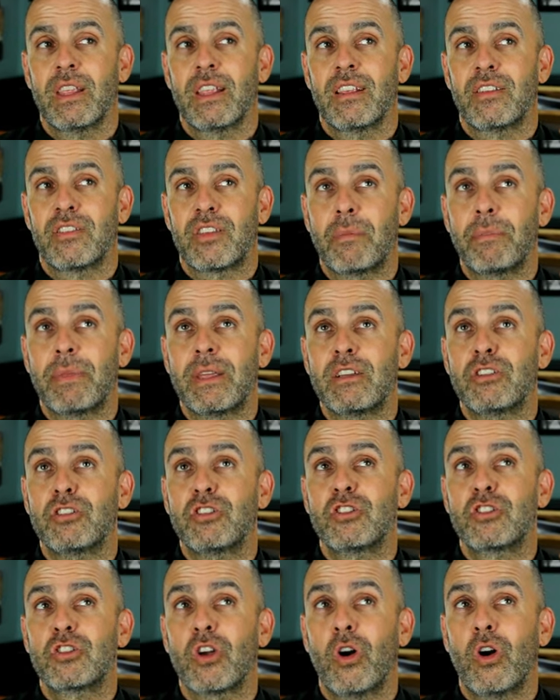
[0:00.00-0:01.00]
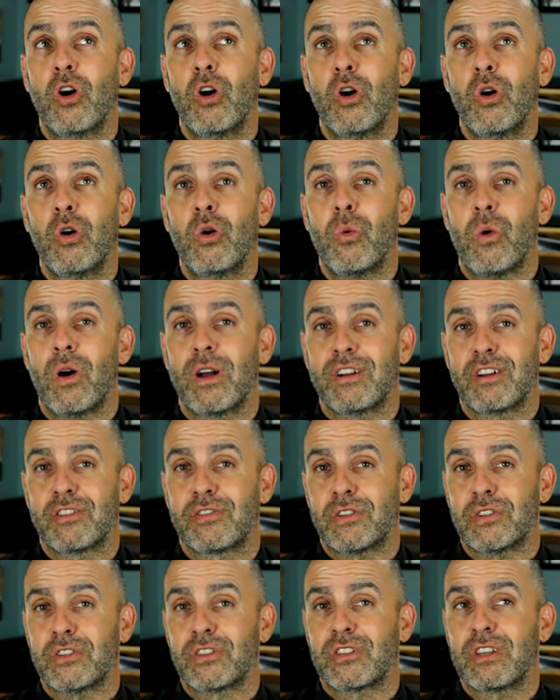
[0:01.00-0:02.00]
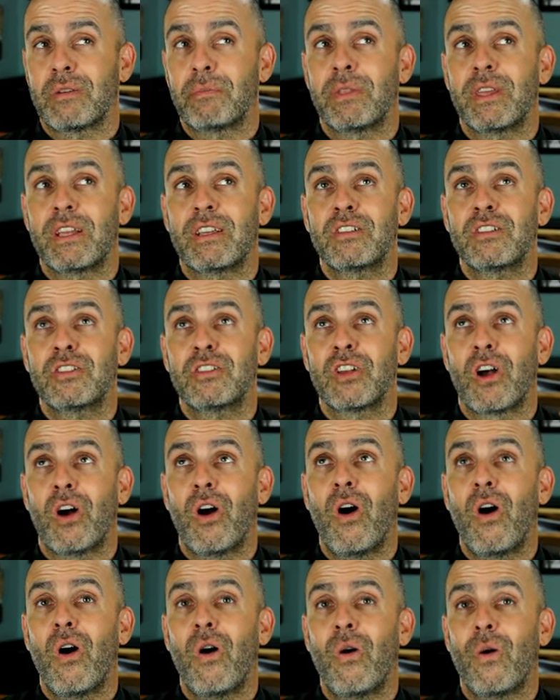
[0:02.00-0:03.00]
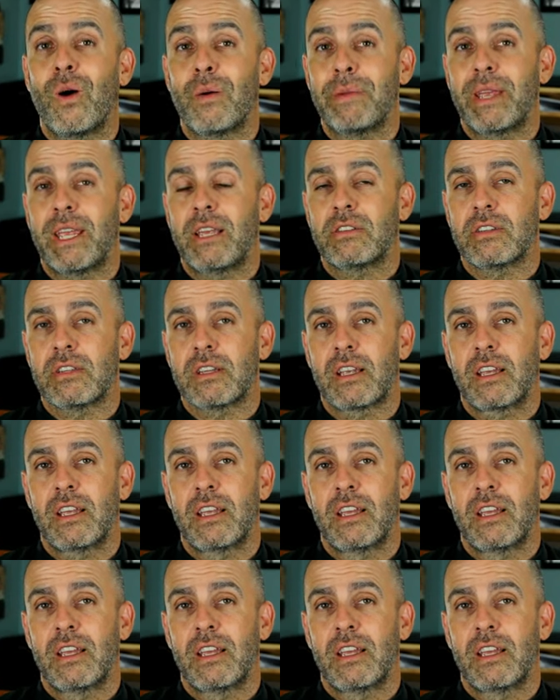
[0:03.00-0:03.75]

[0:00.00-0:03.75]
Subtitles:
Something so wonderful, something so amazing,